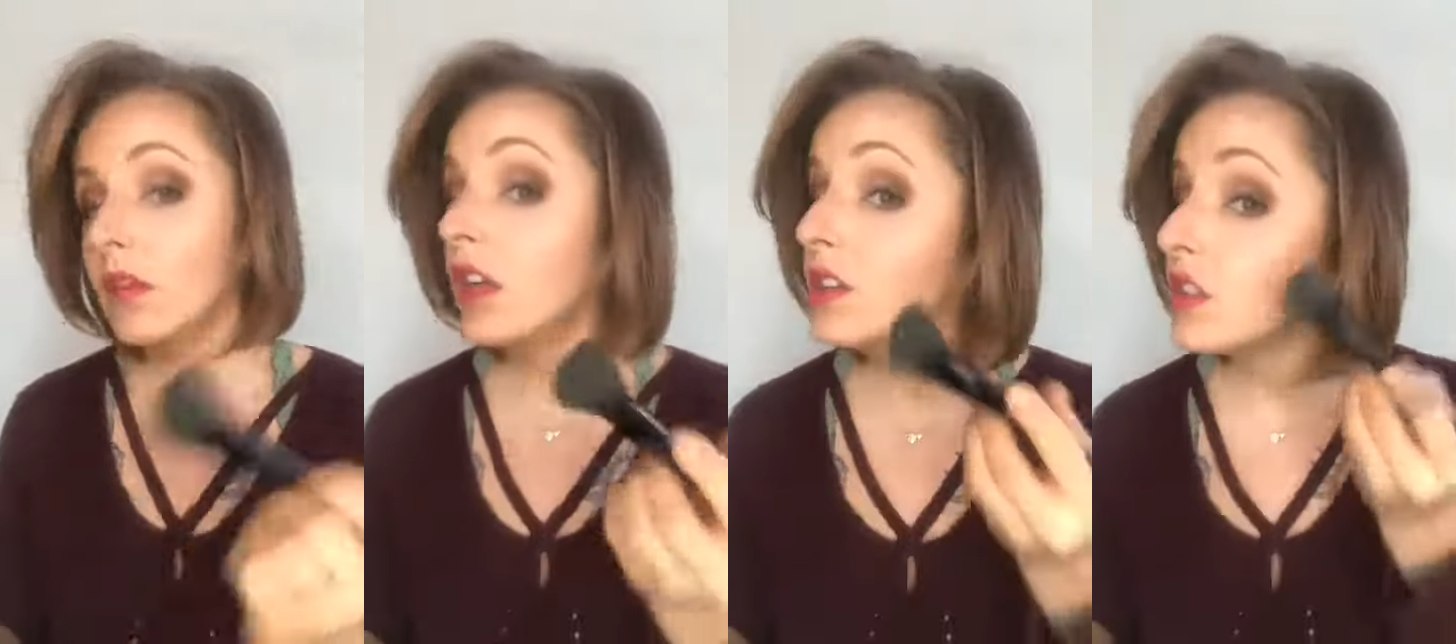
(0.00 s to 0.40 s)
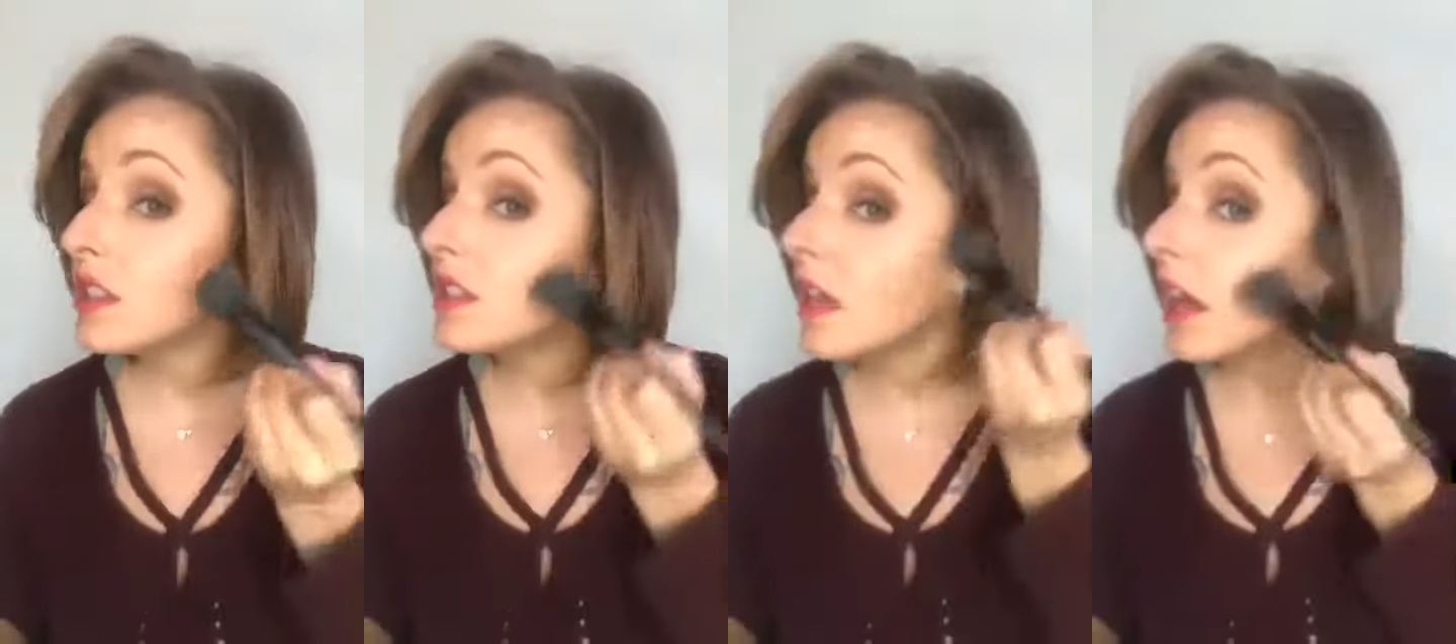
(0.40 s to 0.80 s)
and
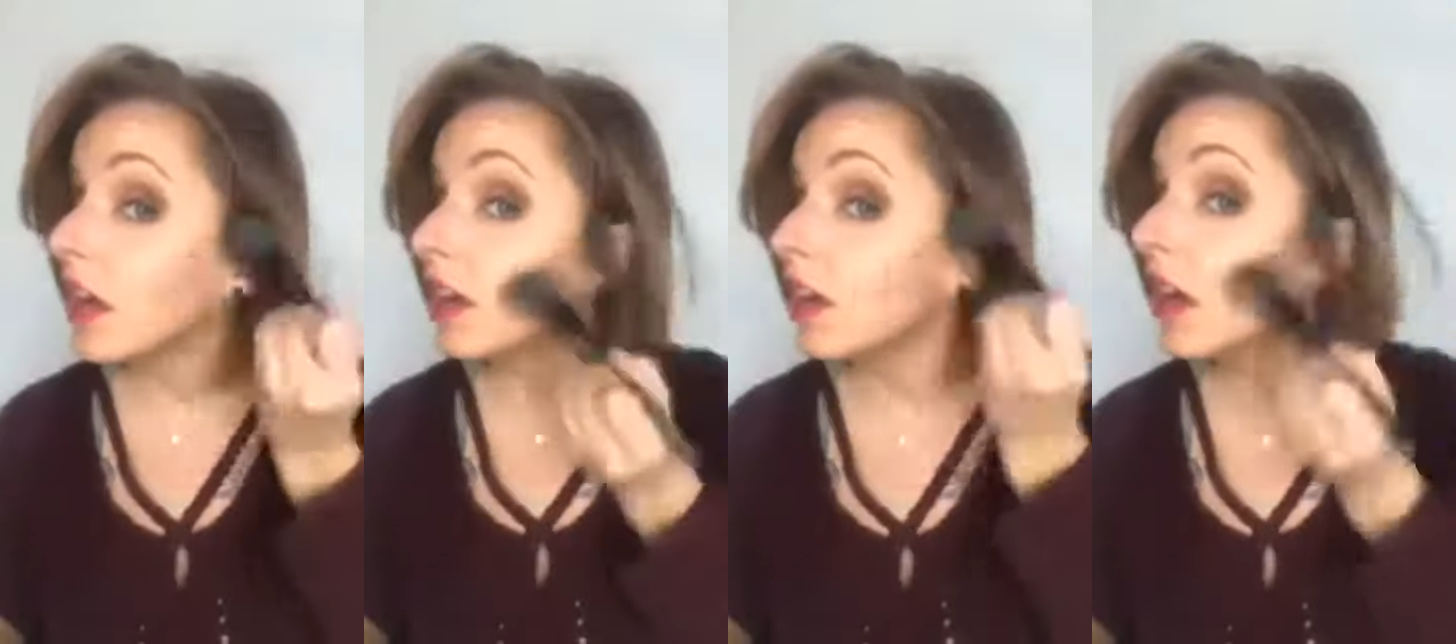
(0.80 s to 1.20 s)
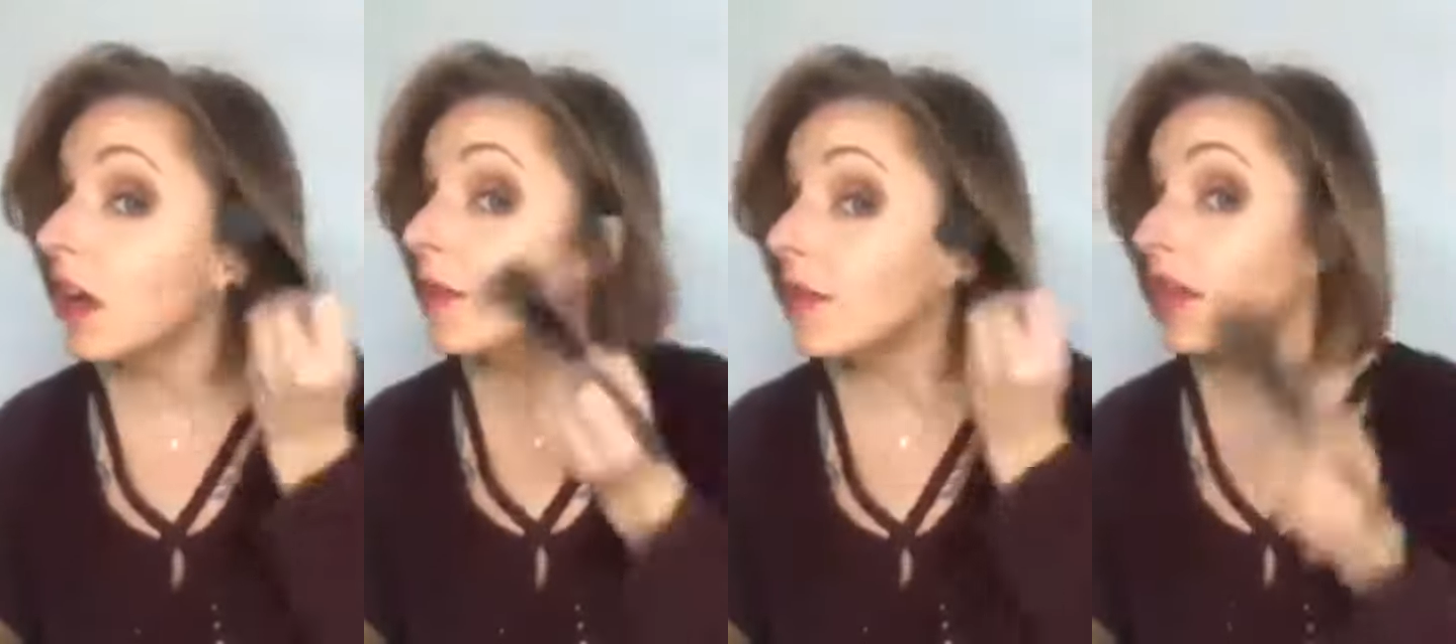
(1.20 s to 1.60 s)
just set on
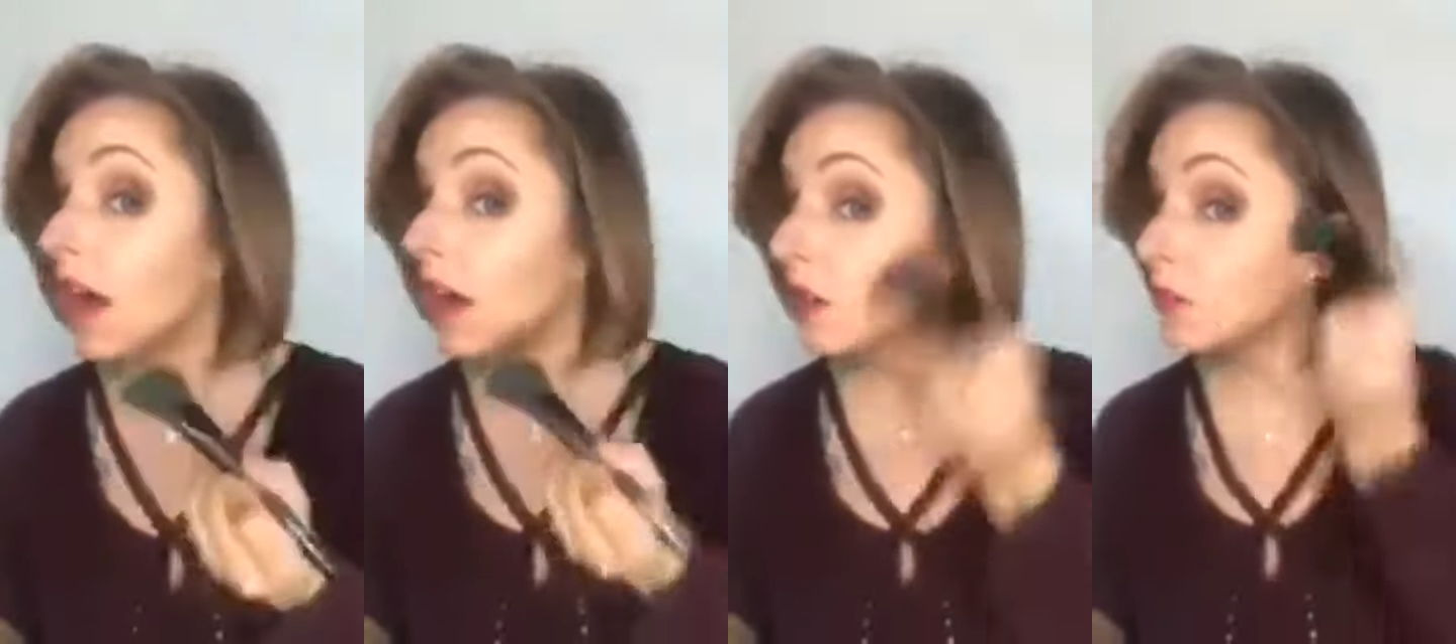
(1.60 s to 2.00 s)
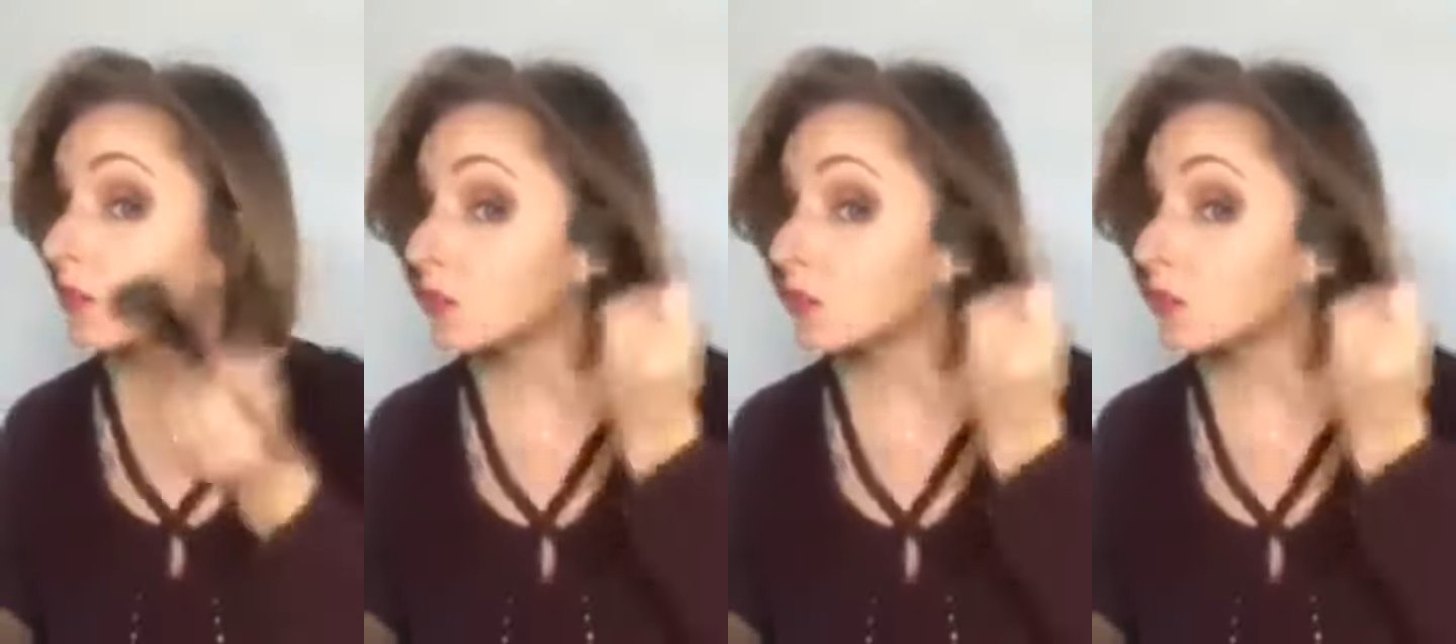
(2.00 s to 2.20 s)
top of that.